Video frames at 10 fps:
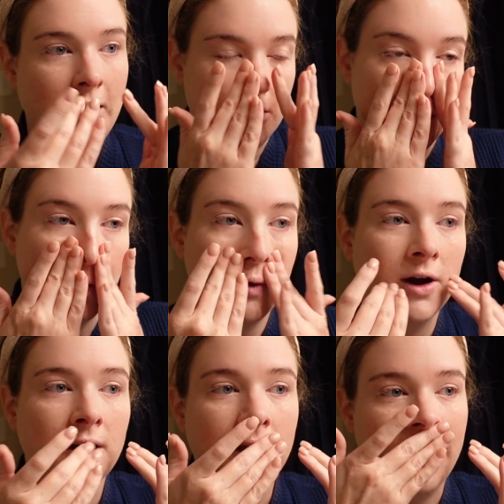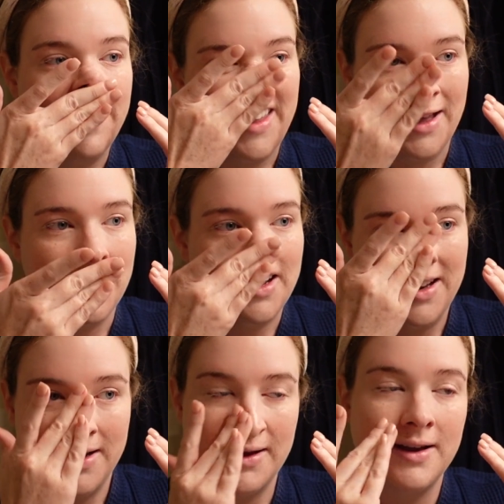go work and then
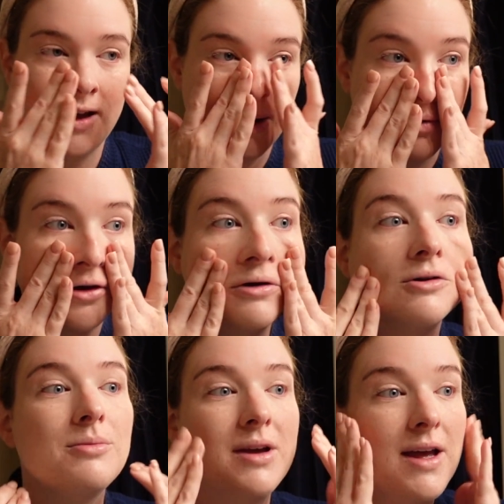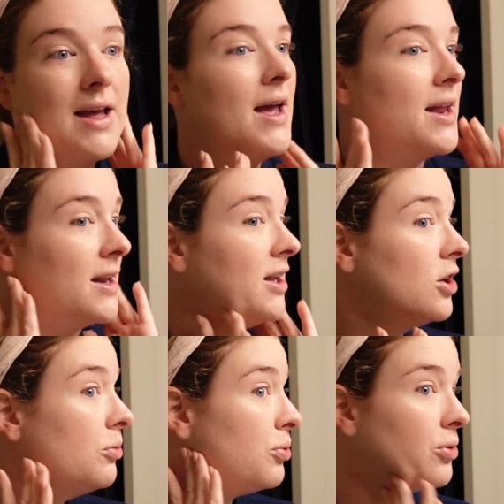come home and
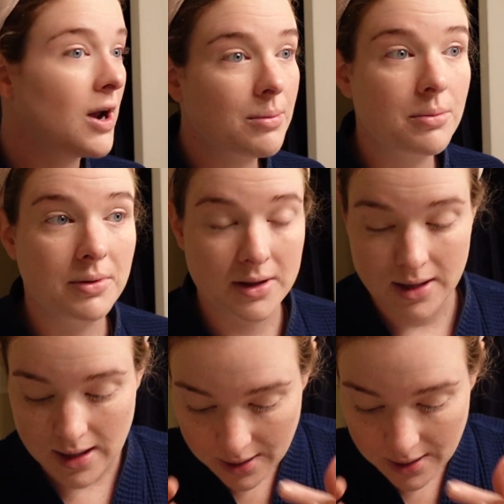he'll probably,